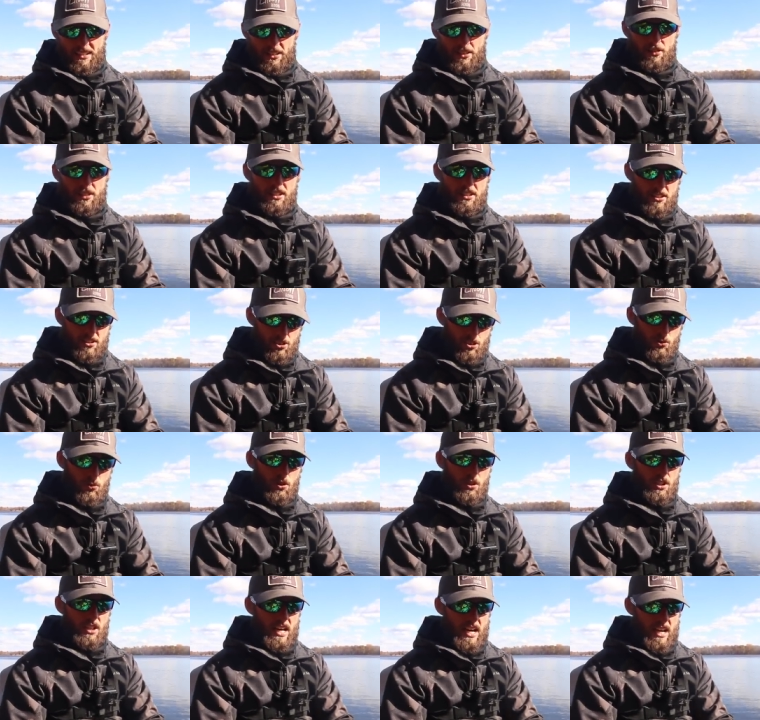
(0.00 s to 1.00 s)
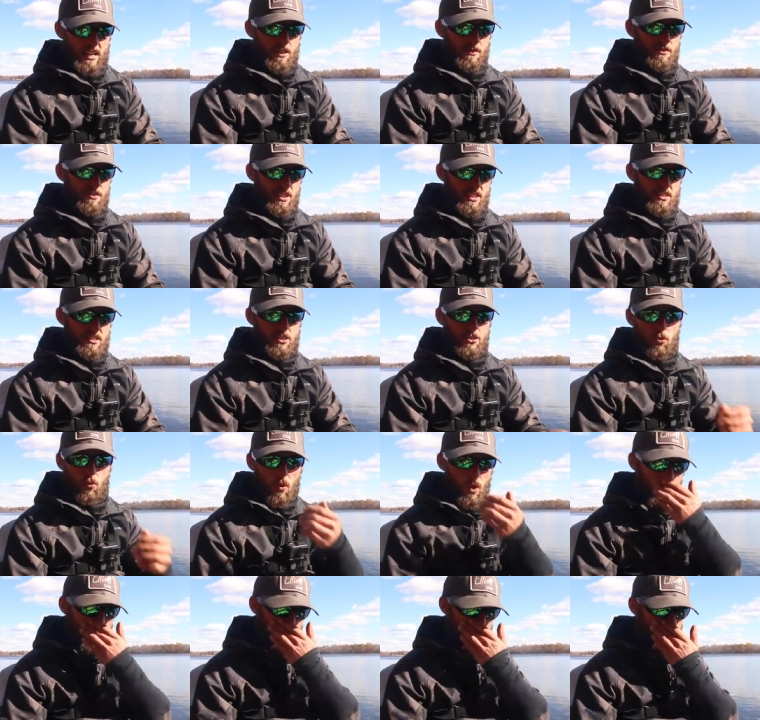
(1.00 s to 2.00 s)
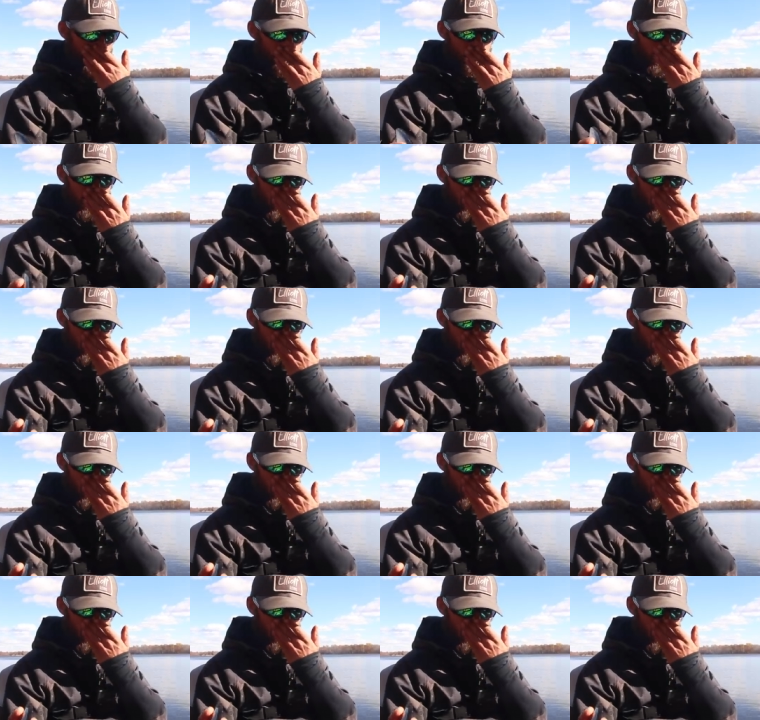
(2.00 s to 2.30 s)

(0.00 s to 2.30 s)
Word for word: you know, they just do a lot of this in the water, and that's